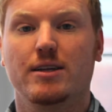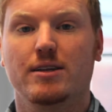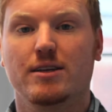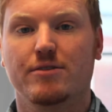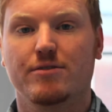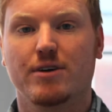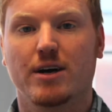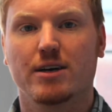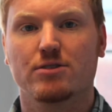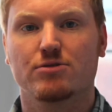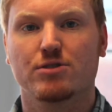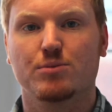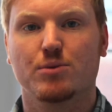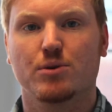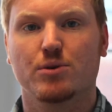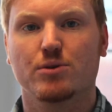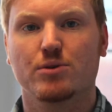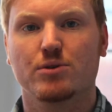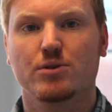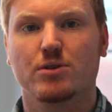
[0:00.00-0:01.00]
the advisory
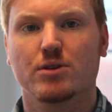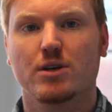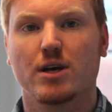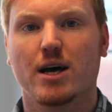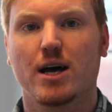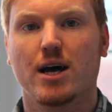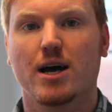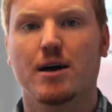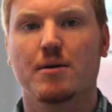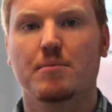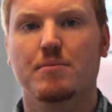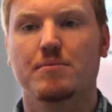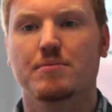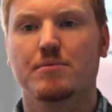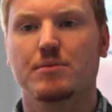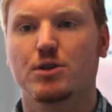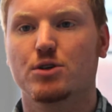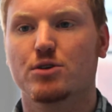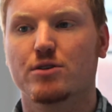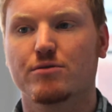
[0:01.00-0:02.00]
board,
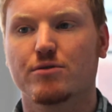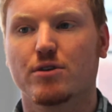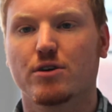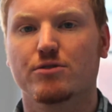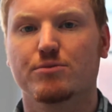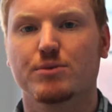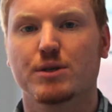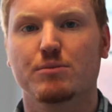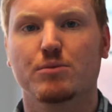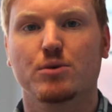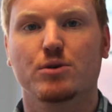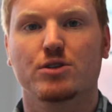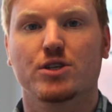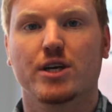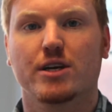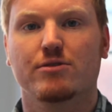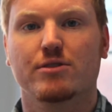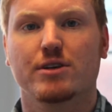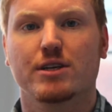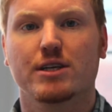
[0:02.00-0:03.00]
youth involvement more
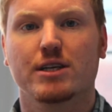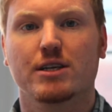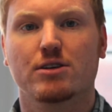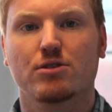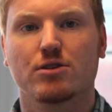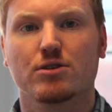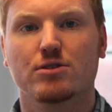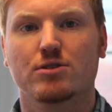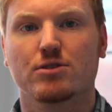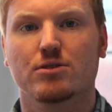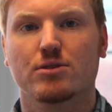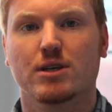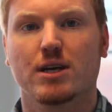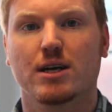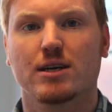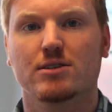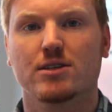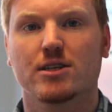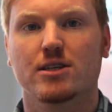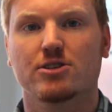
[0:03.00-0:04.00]
generally across the
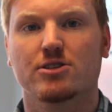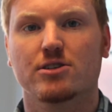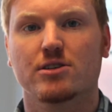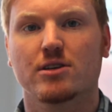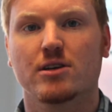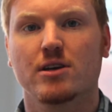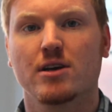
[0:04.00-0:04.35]
organisation.